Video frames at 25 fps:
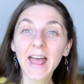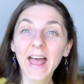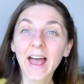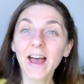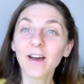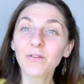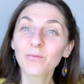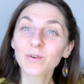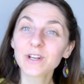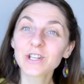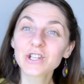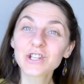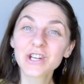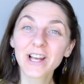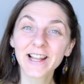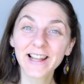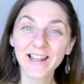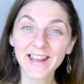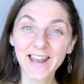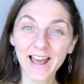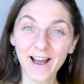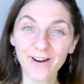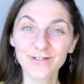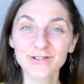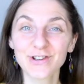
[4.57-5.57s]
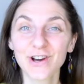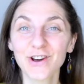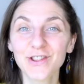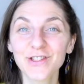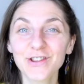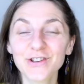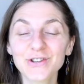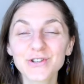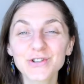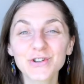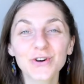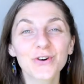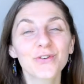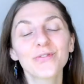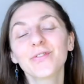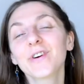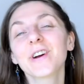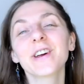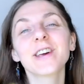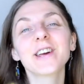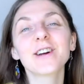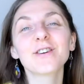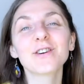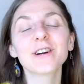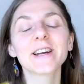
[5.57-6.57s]
we're chilling out on the sofa
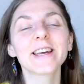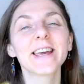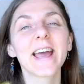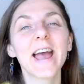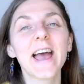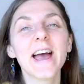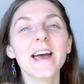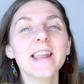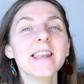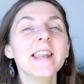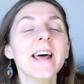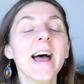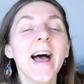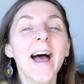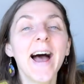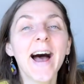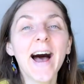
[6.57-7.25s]
here again,